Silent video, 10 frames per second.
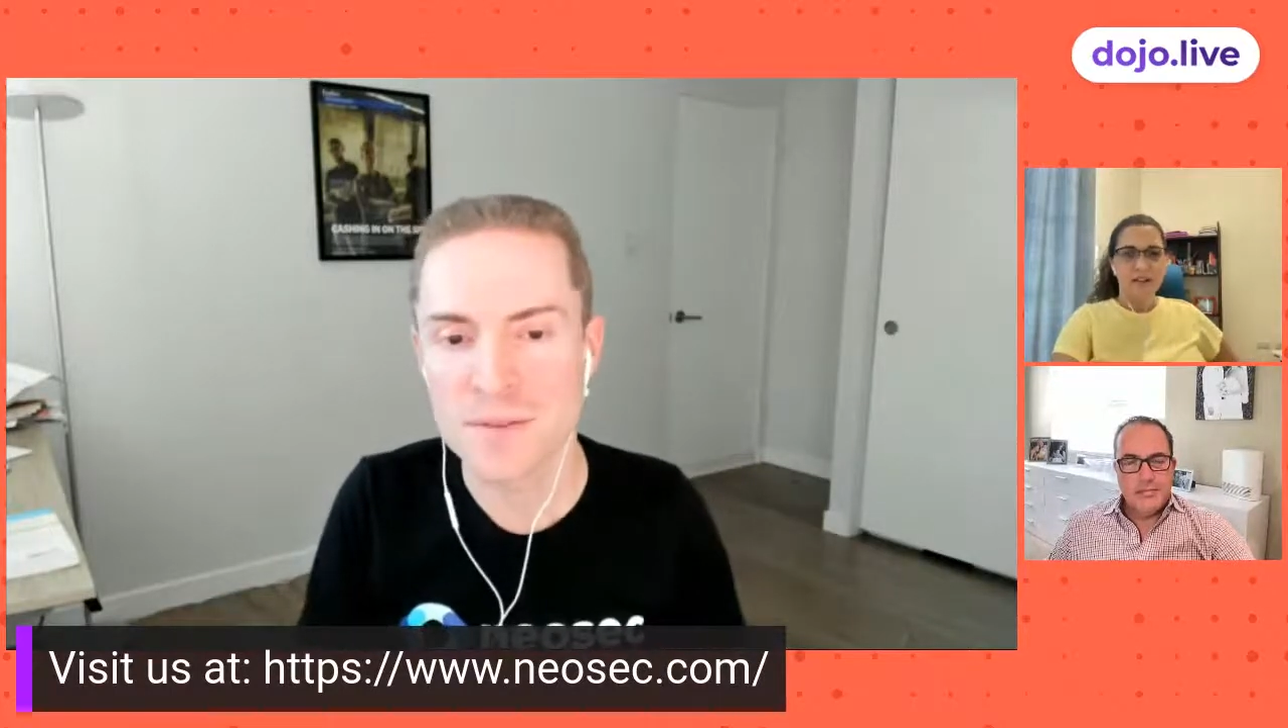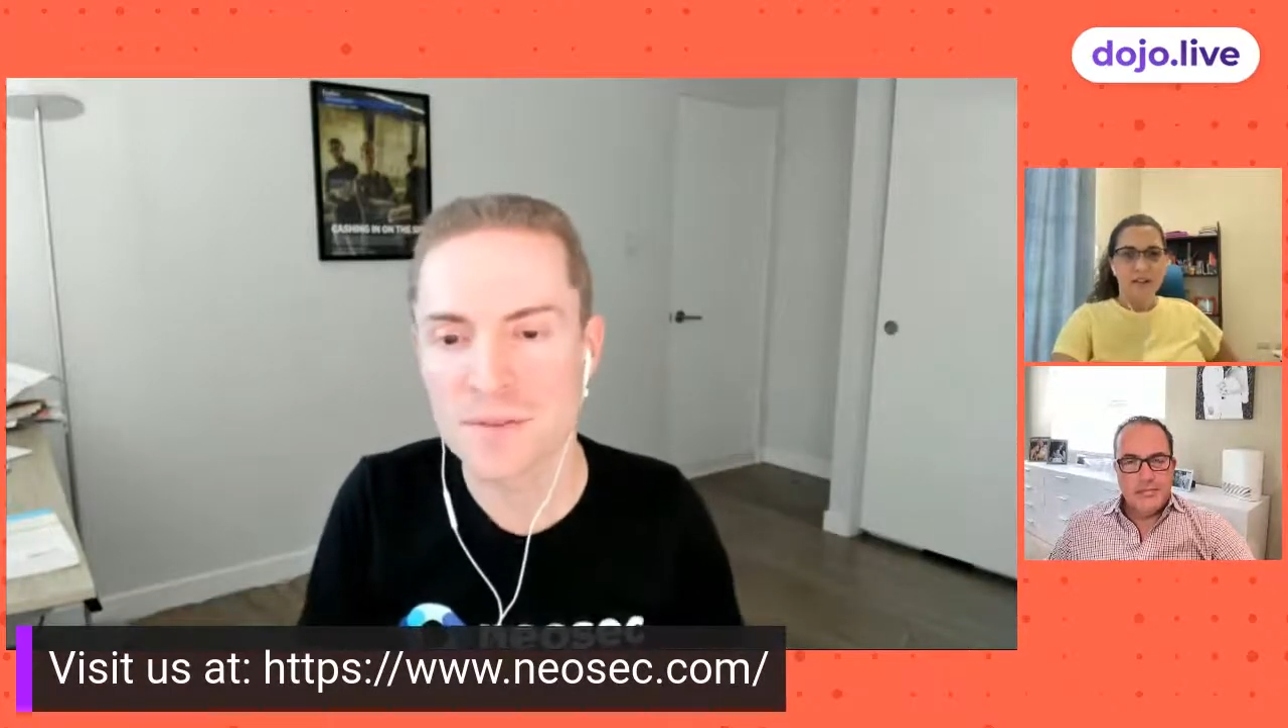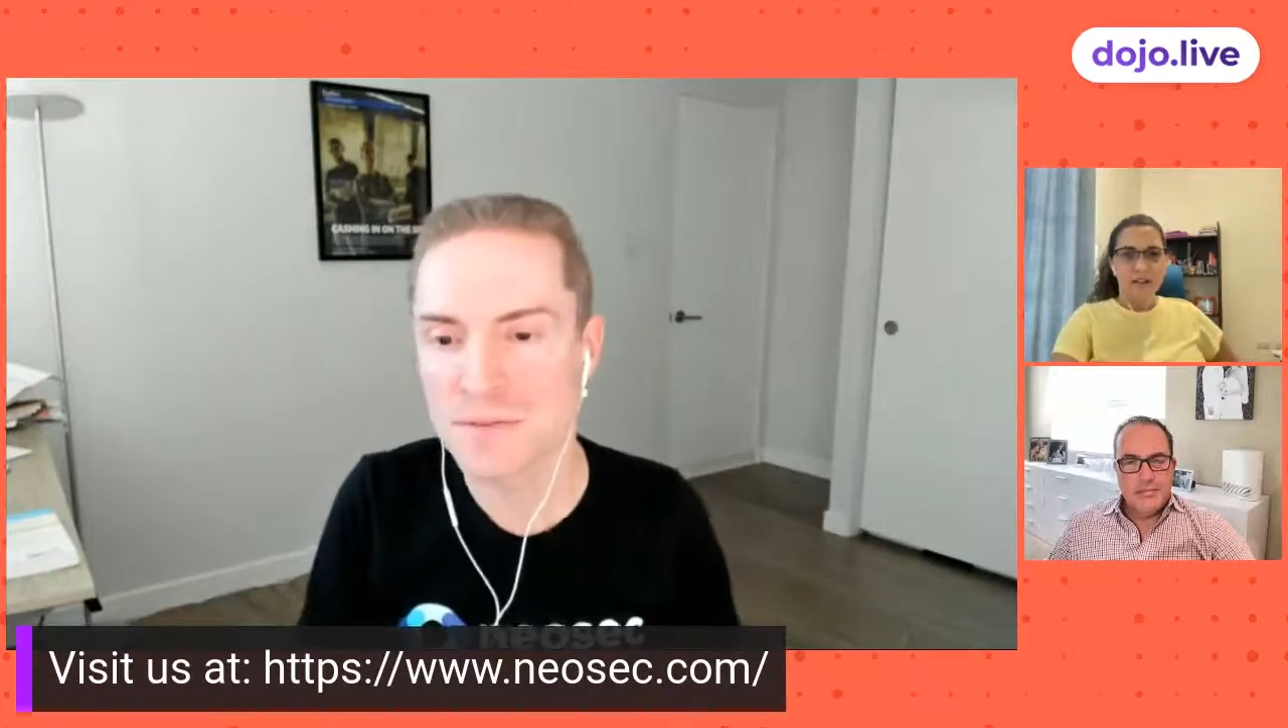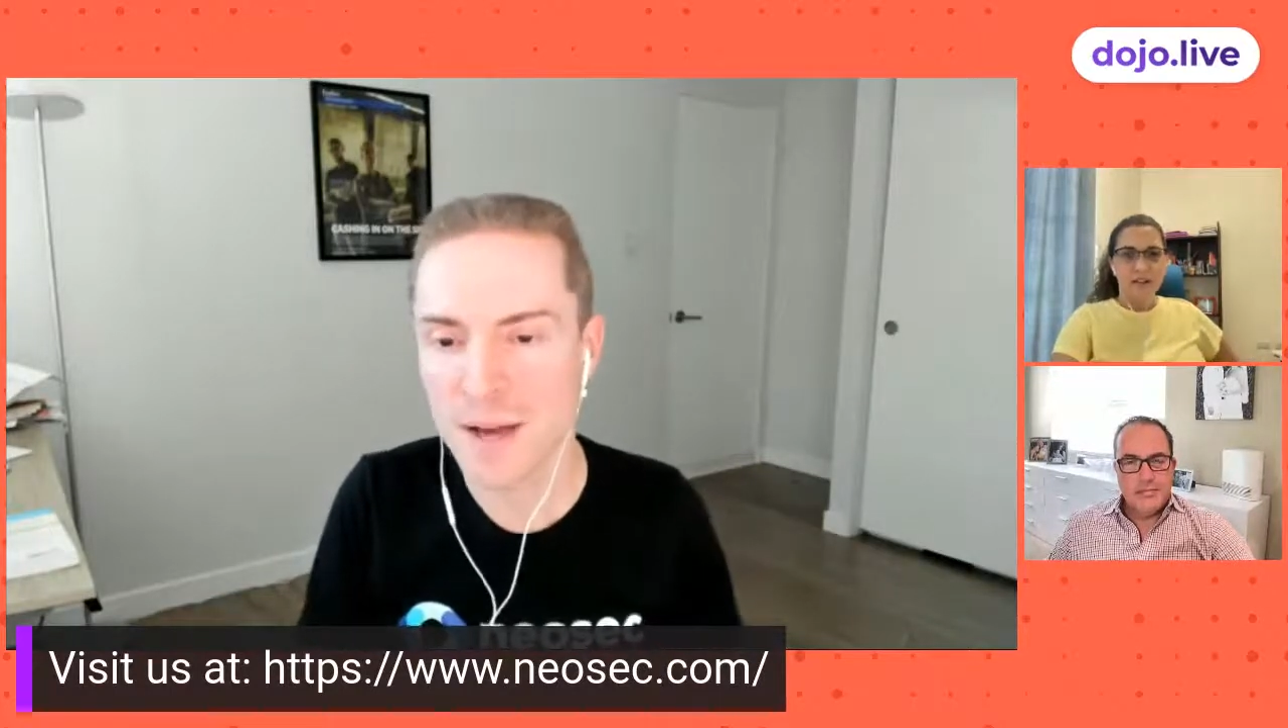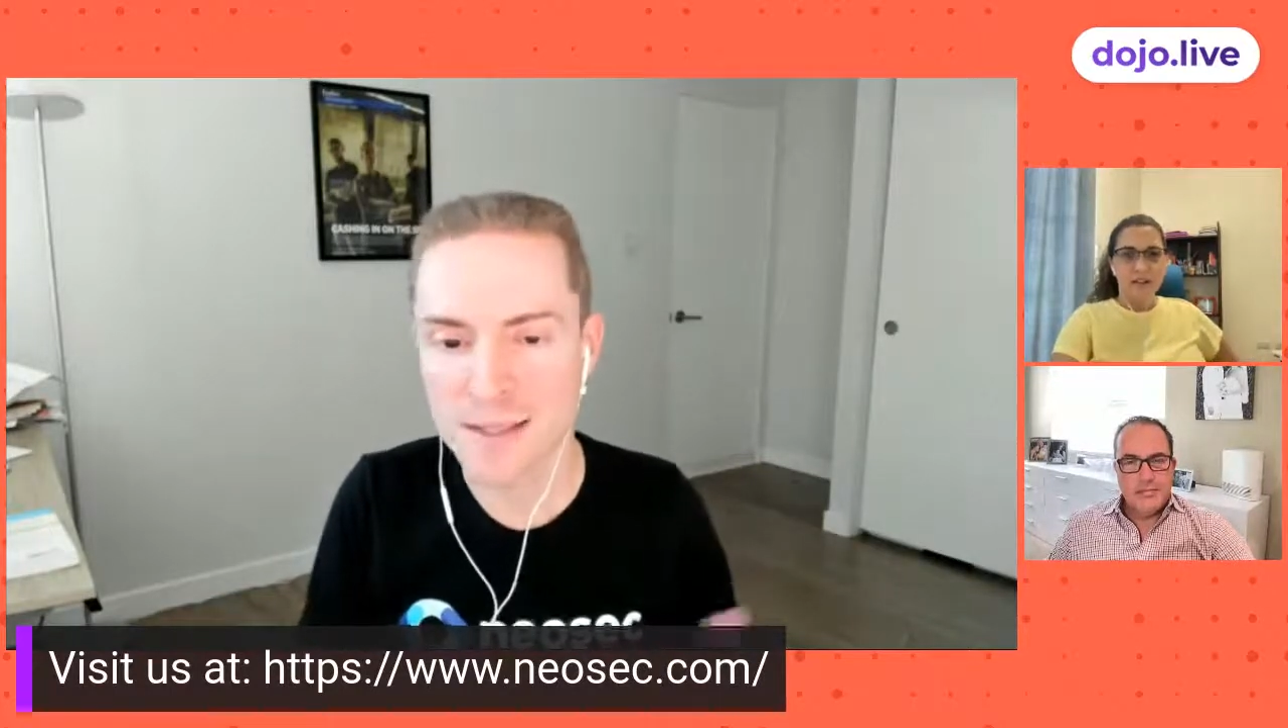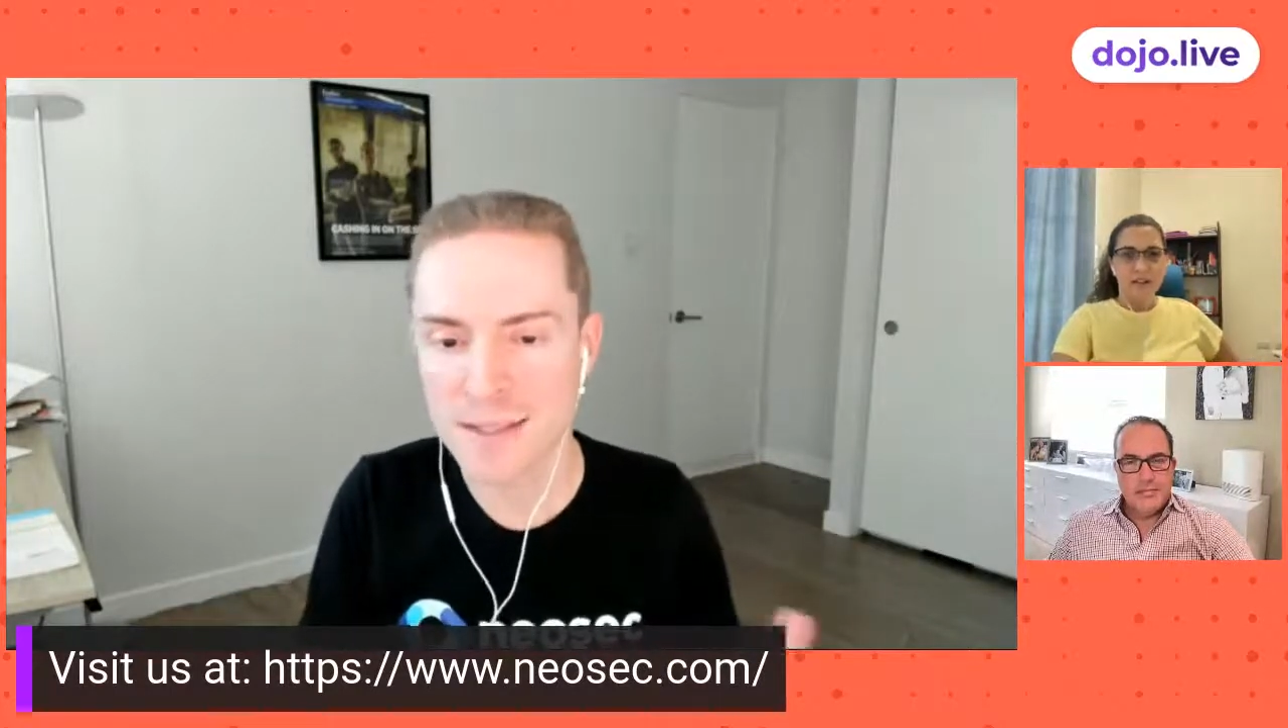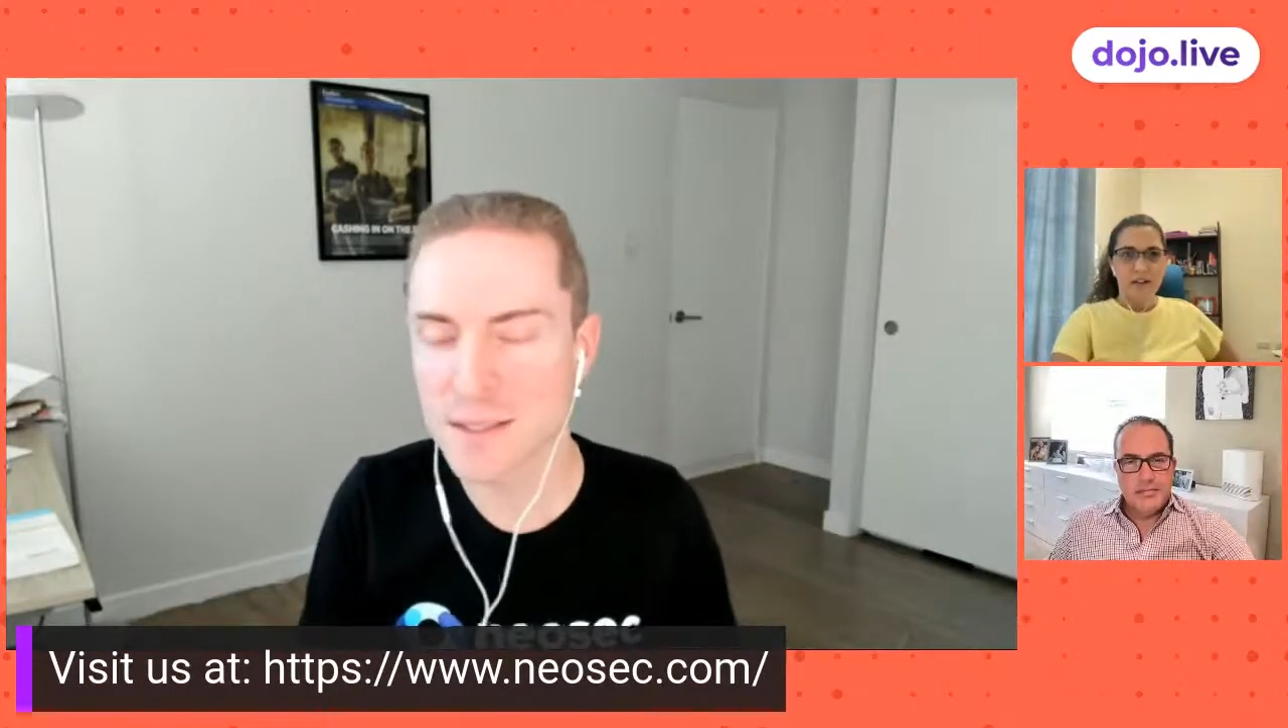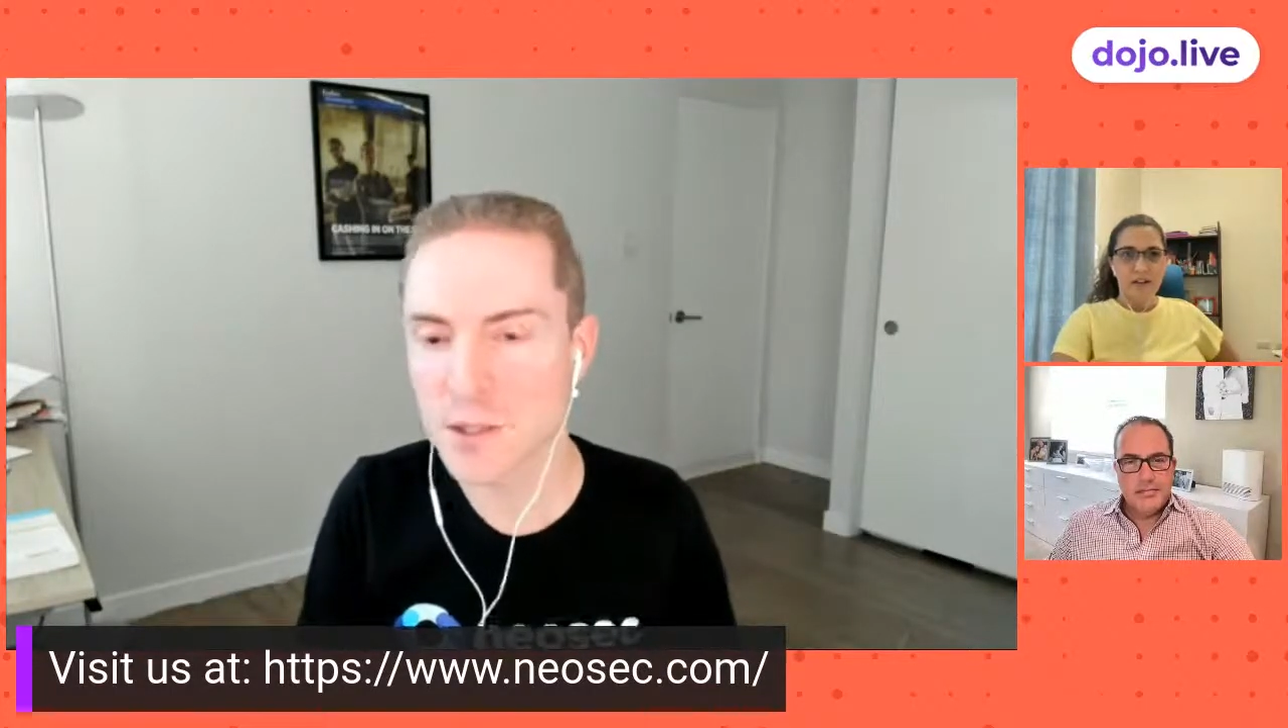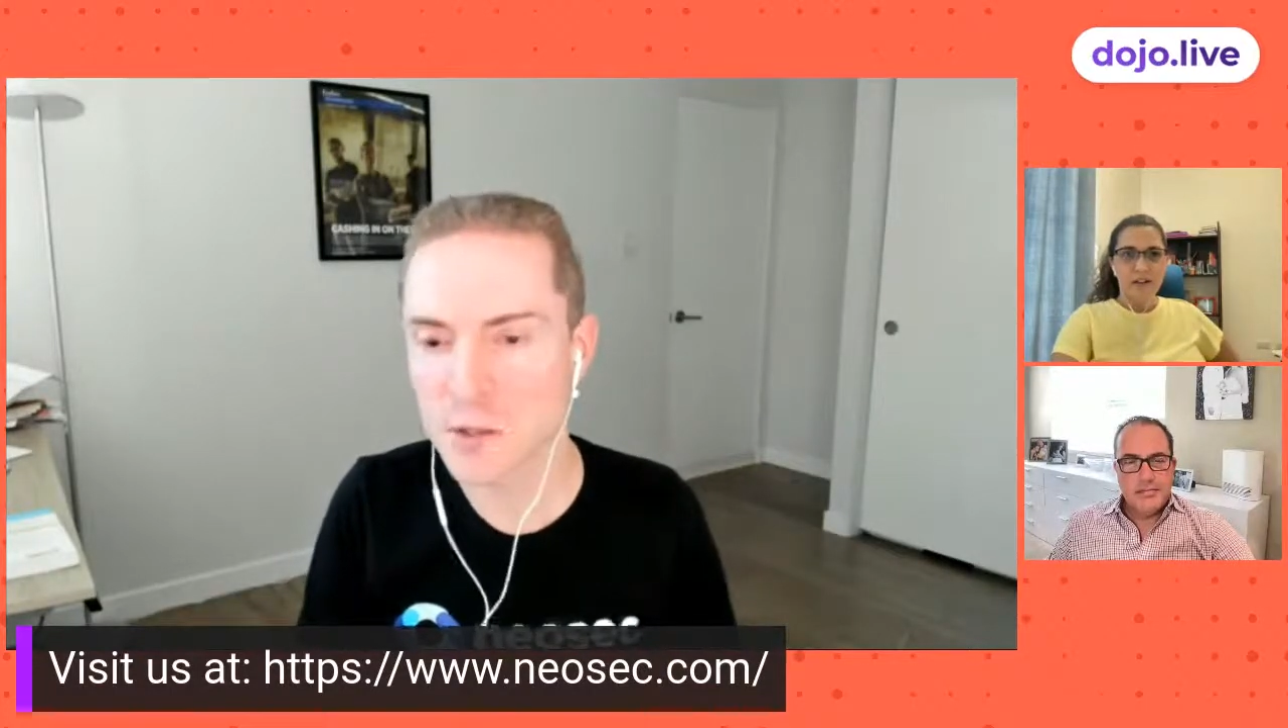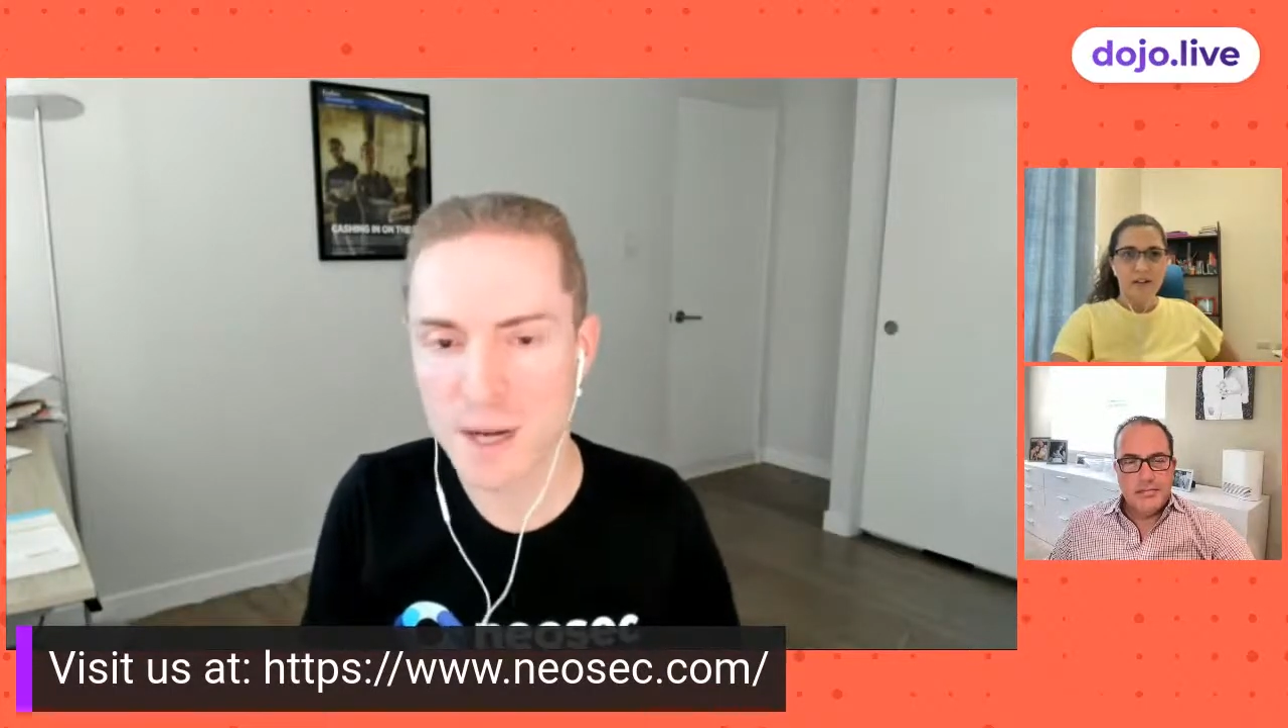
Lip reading: finding the